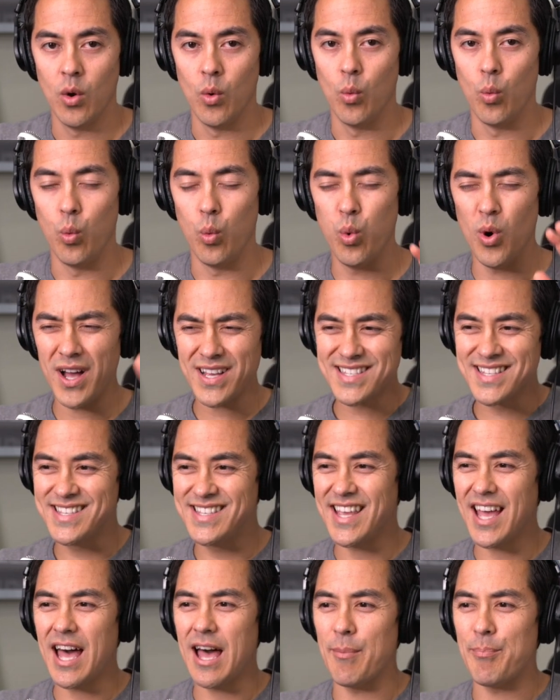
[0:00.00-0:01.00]

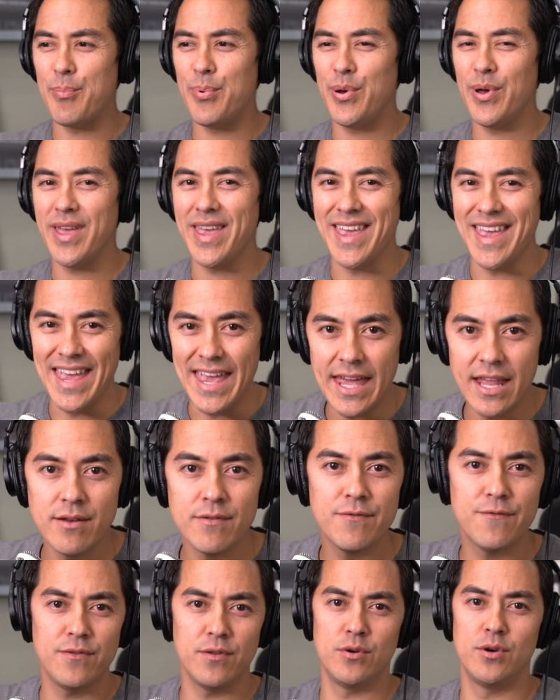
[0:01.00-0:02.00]
What's up,
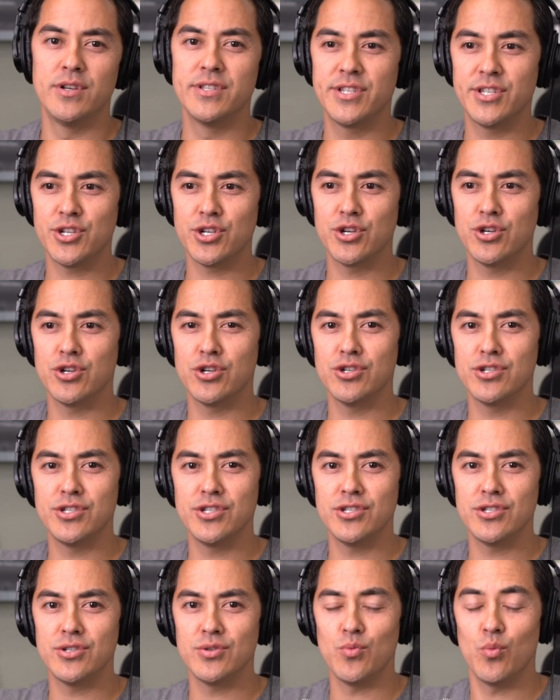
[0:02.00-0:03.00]

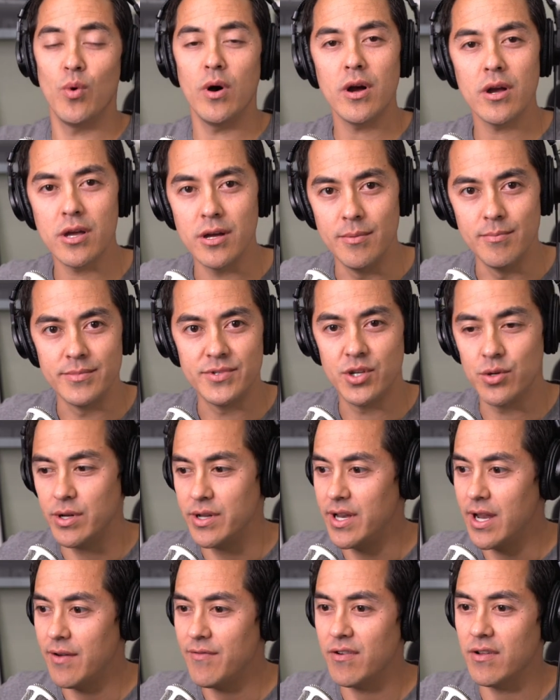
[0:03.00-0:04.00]
influencers? Welcome to
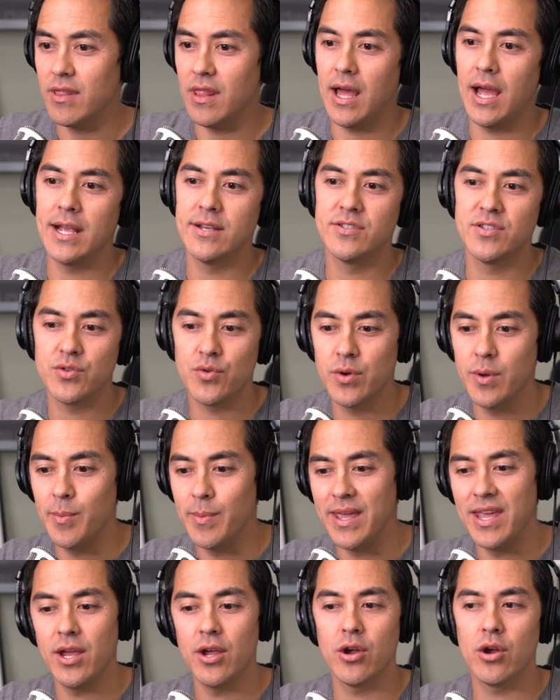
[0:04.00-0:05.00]
another live stream
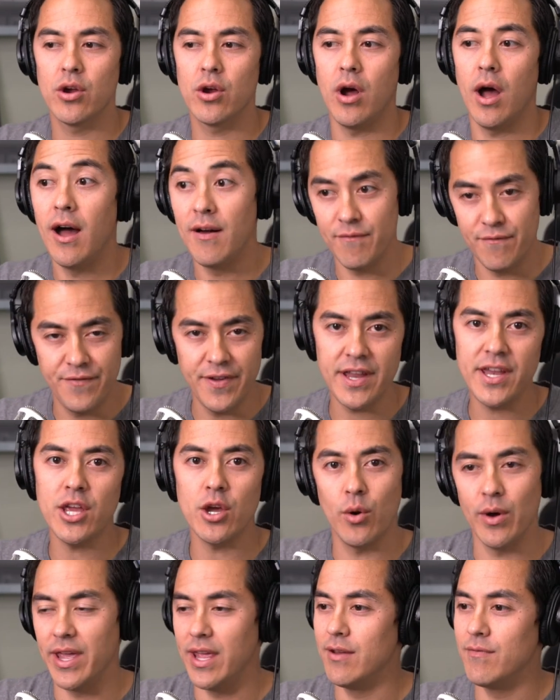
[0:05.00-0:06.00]
here on
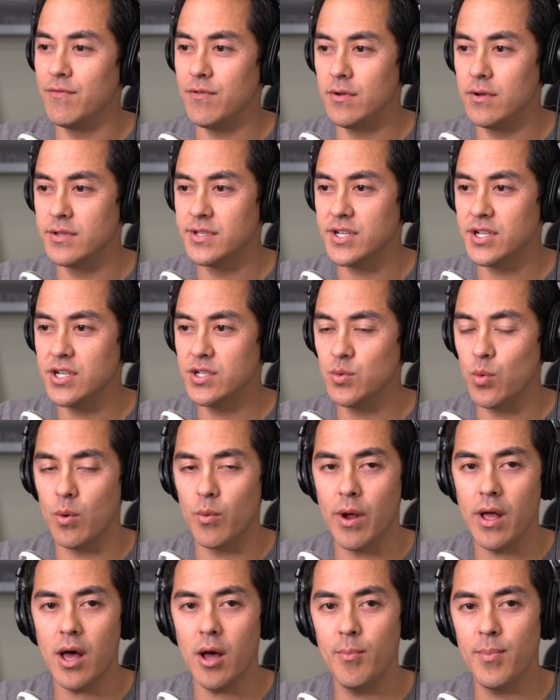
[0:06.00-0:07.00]
Video Influencers, where
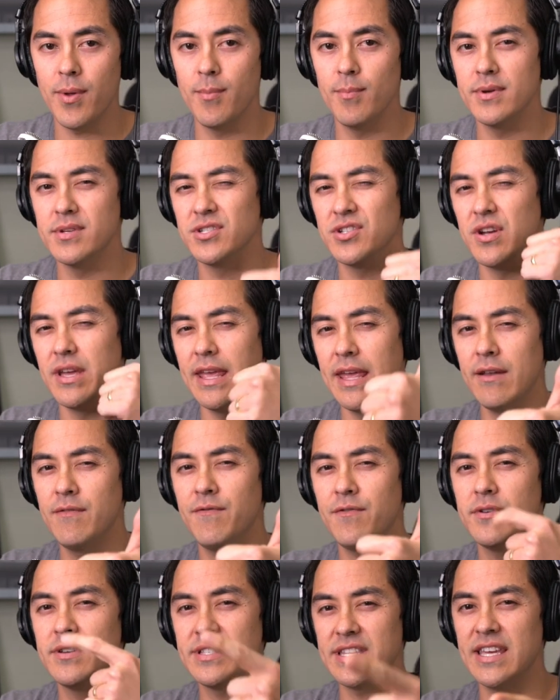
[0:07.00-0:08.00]
we're helping build your
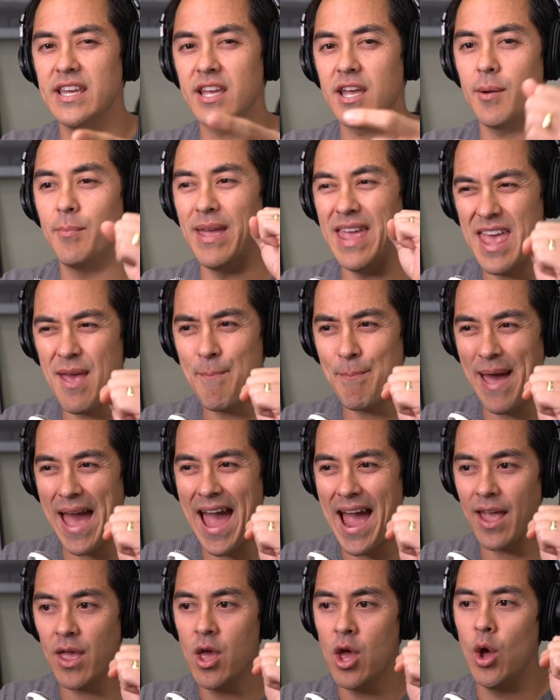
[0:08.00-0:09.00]
influence, income, and
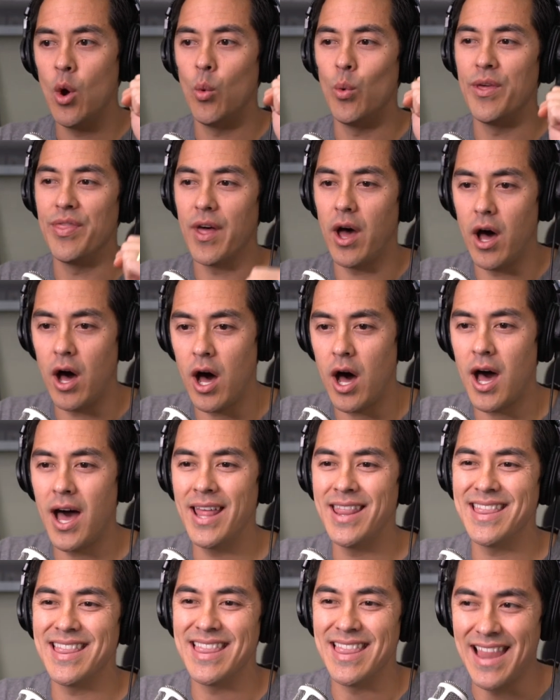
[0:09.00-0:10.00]
impact with
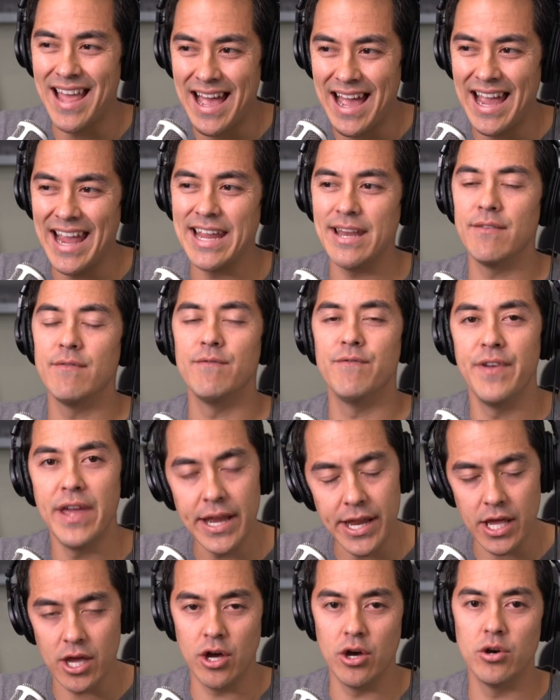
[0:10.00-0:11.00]
online
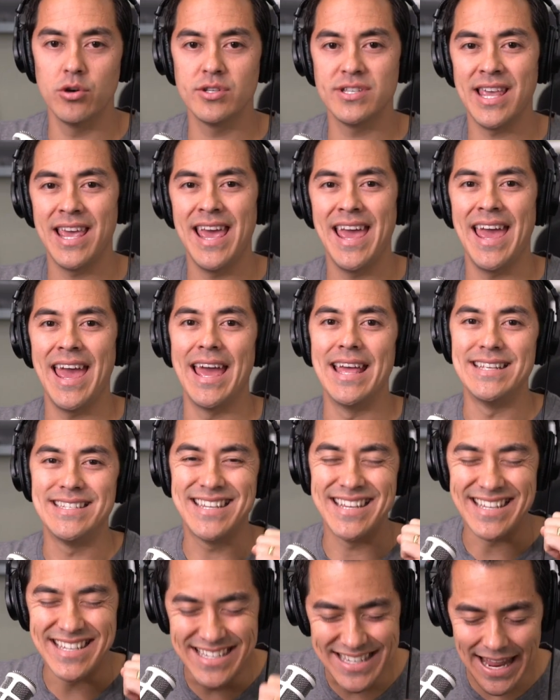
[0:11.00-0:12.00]
videos. And
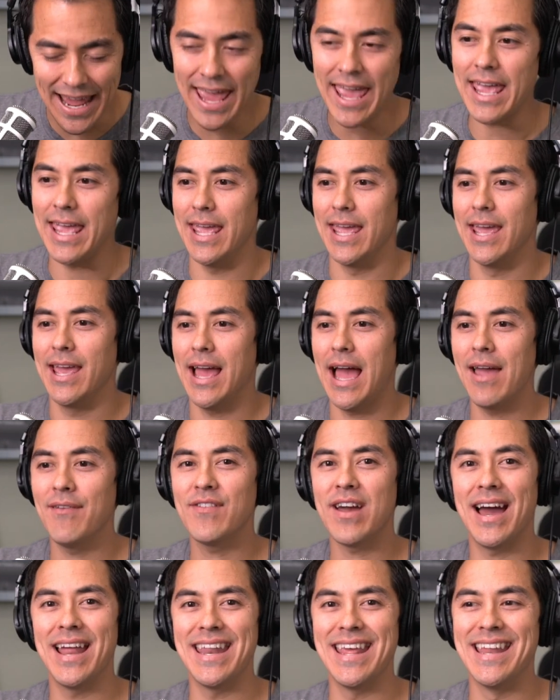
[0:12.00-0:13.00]
today, I've
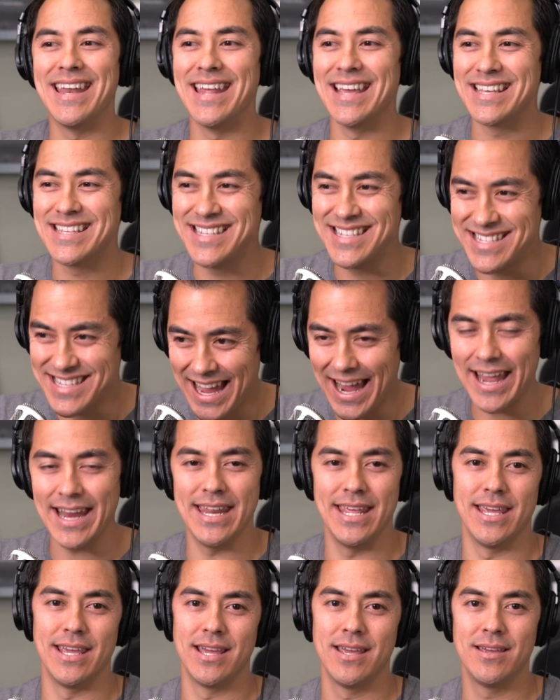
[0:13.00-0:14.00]
got an
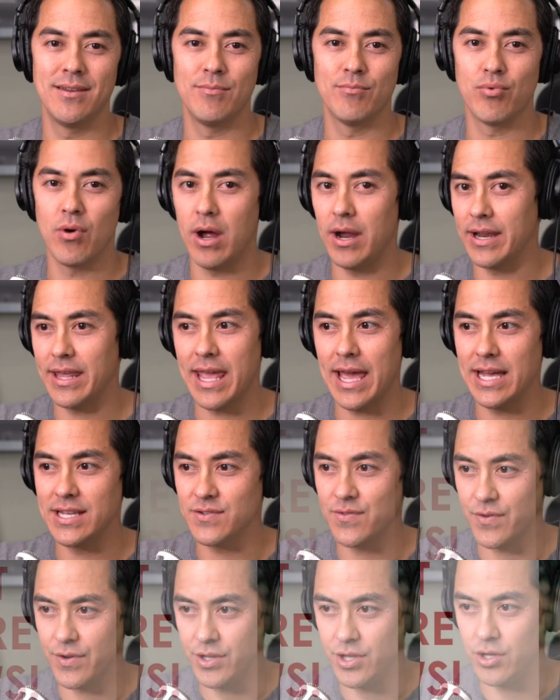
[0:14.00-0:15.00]
exciting
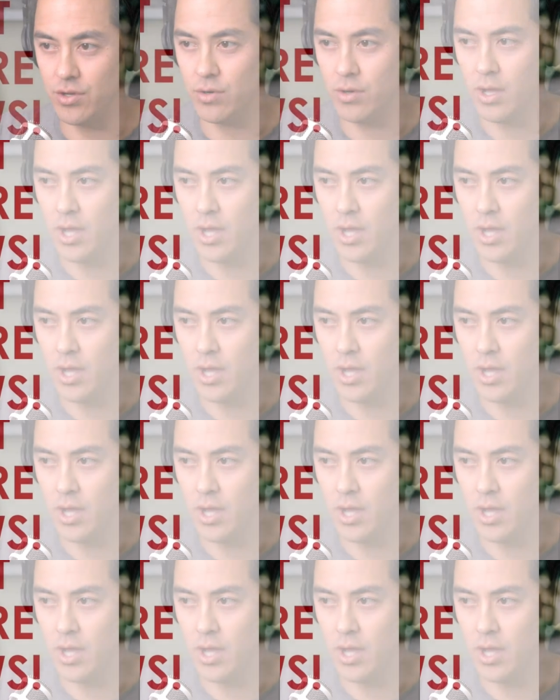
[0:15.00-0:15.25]
broadcast for you.